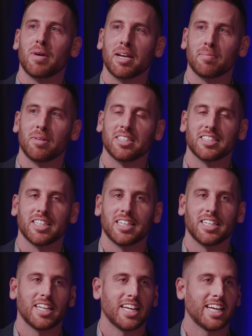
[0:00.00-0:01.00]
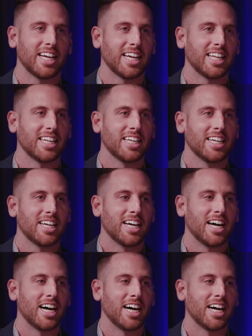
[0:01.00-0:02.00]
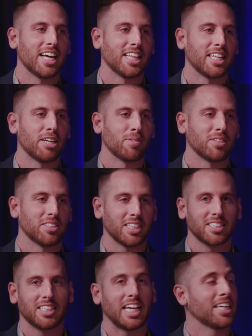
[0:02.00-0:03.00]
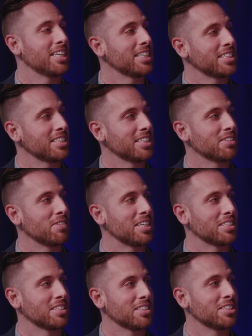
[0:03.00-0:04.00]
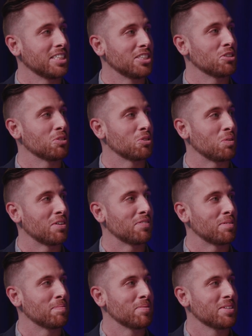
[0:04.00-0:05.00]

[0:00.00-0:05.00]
body president, and there were 6 candidates in the race. Caesar was one of them.